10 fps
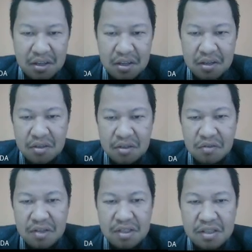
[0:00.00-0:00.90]
So
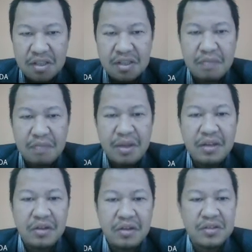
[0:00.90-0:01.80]
vestigial sideband
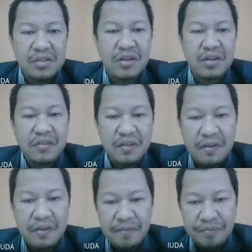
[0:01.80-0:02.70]
consists of
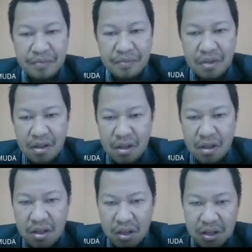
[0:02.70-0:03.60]

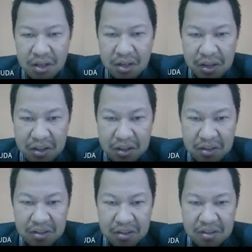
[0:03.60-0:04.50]
carrier,
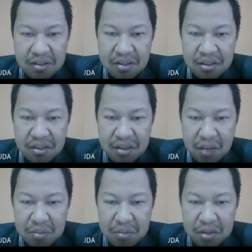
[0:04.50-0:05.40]

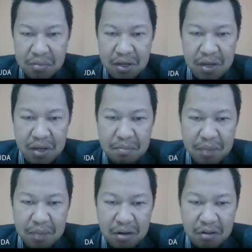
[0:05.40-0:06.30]
upper sideband, and
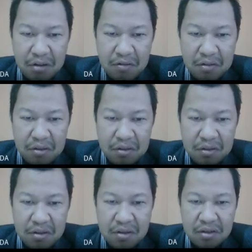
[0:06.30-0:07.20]
part of
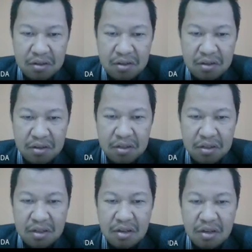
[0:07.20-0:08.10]

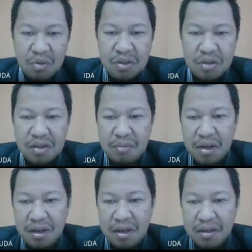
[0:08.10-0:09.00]
a lower
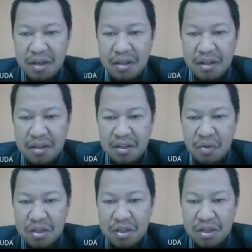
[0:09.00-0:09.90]
sideband, and the
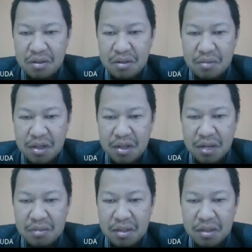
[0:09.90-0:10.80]
equation becomes